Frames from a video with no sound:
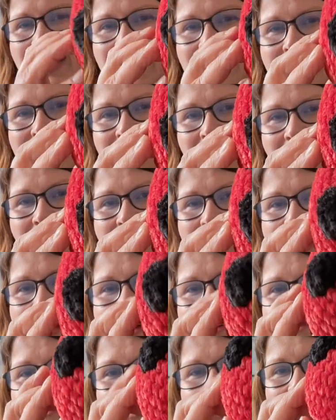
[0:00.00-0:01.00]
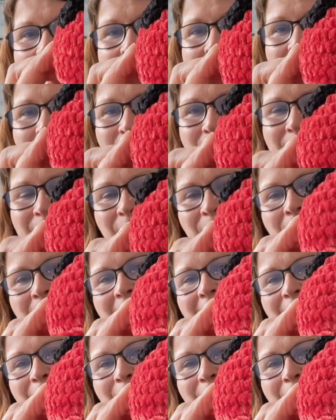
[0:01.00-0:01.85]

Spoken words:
So I have an absolutely